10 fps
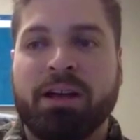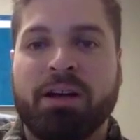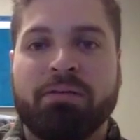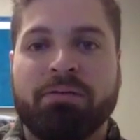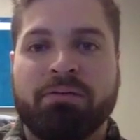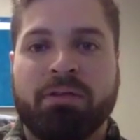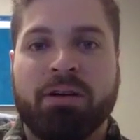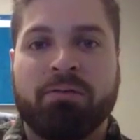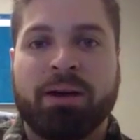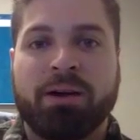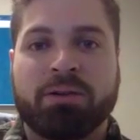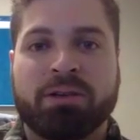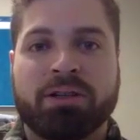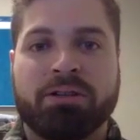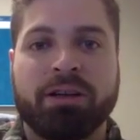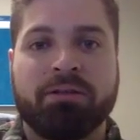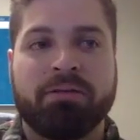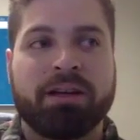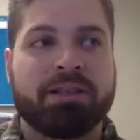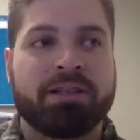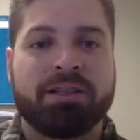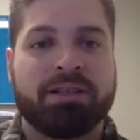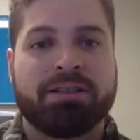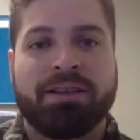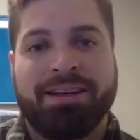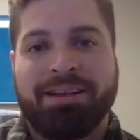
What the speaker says: care of my horse during racing season.